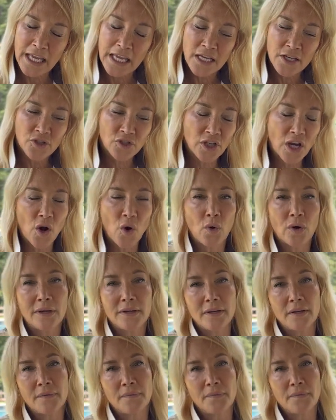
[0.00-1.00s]
So
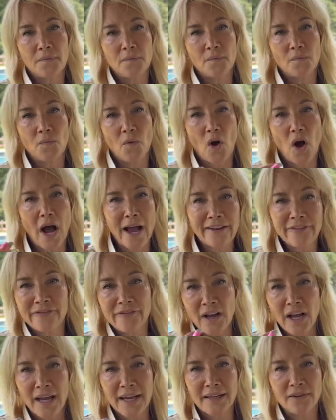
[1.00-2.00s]
I
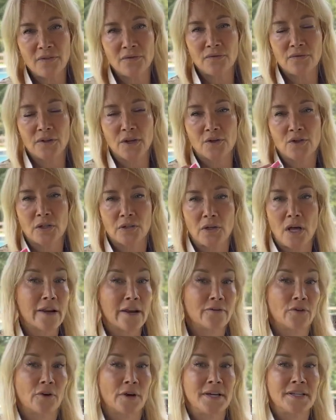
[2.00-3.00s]
find there's a lot
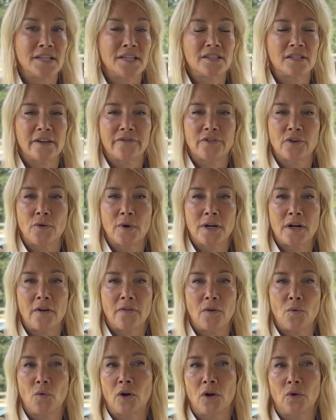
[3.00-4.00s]
of crazy stuff going on in
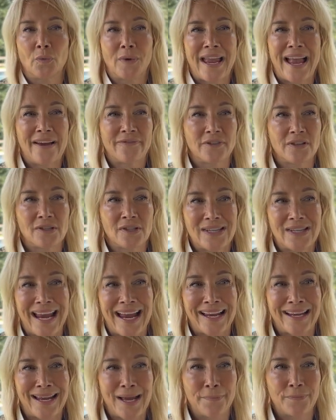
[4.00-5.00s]
the world. We have to
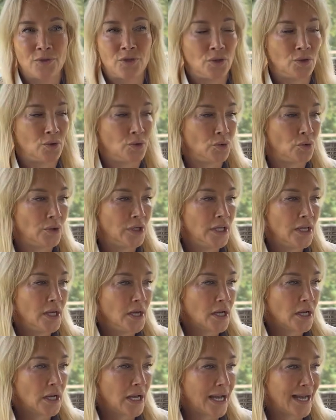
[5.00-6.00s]
stand up to
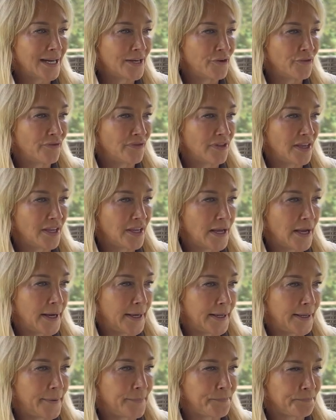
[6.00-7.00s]
kind of the
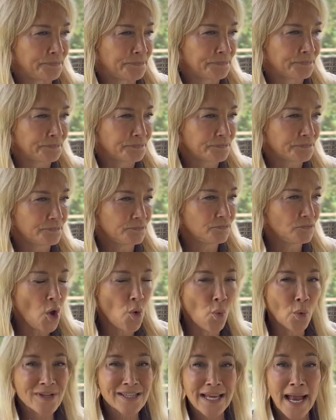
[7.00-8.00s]

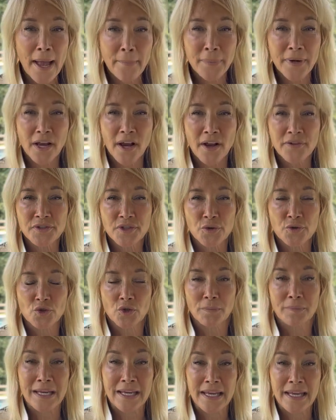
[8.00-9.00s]
what's happening on social
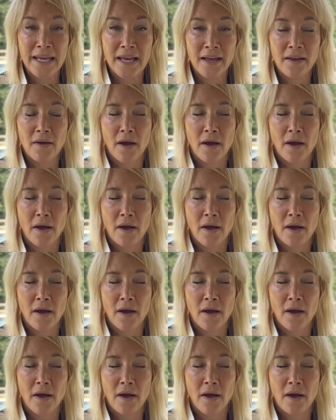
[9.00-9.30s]
media.